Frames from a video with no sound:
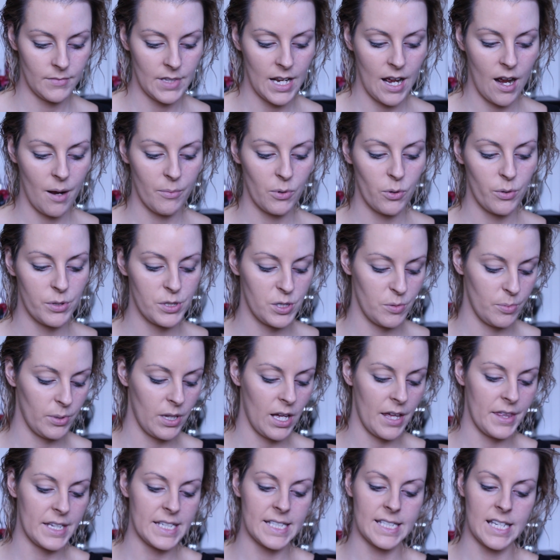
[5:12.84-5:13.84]
Now I'm going to
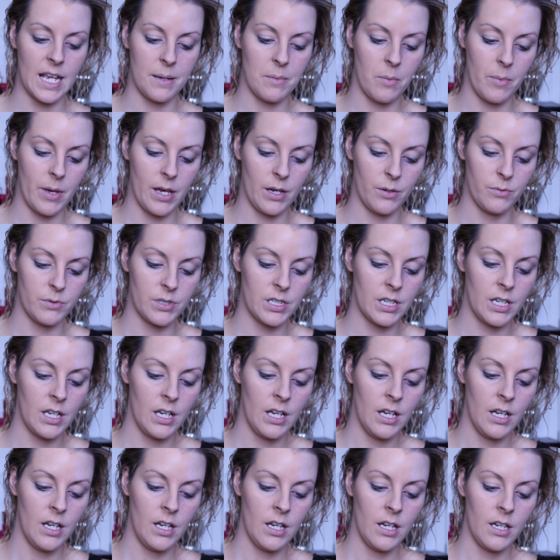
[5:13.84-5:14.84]
apply the same amount
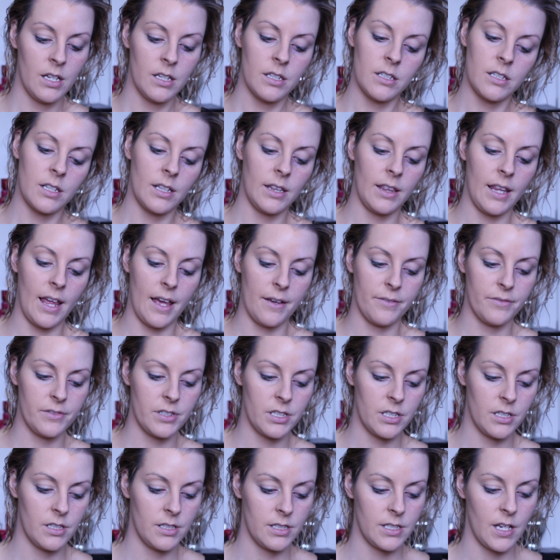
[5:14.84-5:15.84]
to the
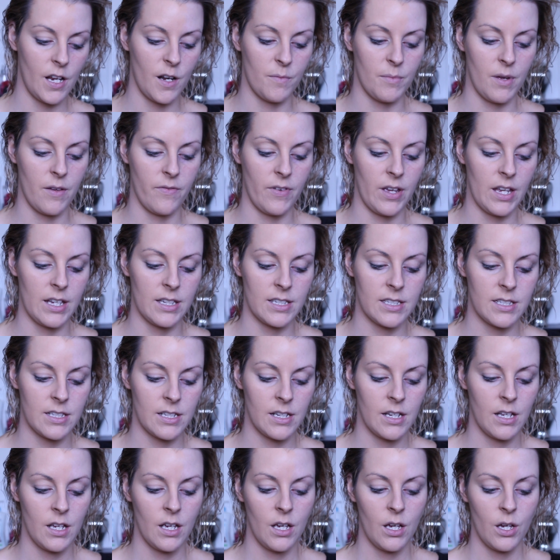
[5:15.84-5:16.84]
left side of my
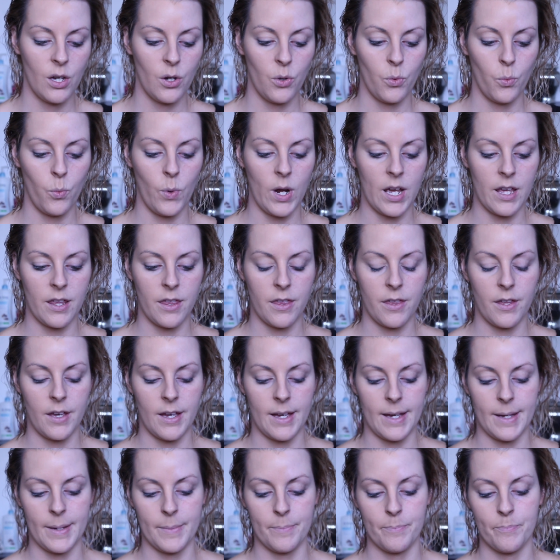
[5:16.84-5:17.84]
face with
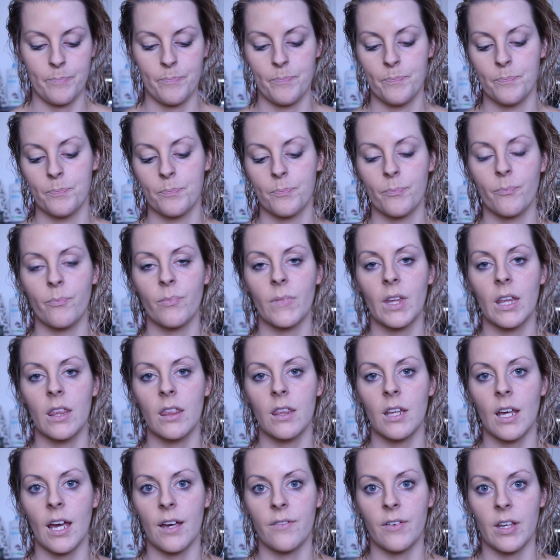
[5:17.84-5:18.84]

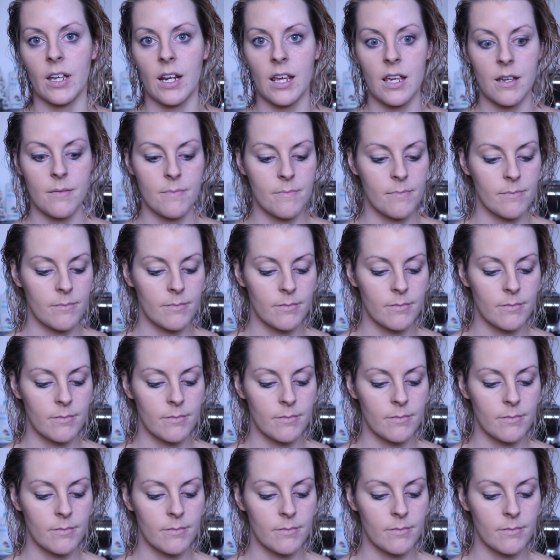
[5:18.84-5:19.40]
the F80.